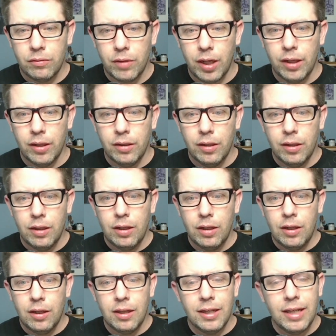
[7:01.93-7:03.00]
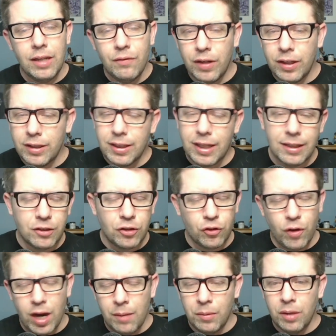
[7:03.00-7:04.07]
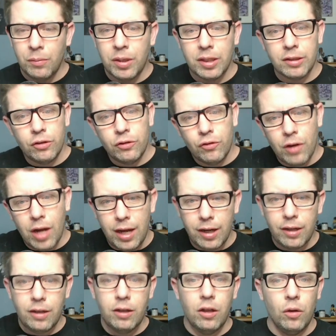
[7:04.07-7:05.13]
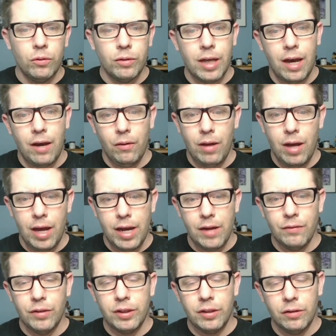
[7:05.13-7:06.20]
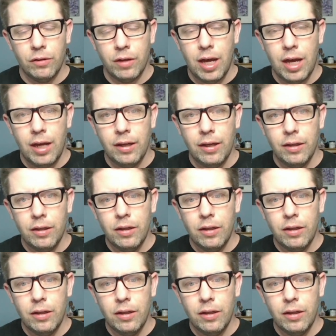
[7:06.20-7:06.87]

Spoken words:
right? The defense gets scrambling because they're trying to close out on every single guy.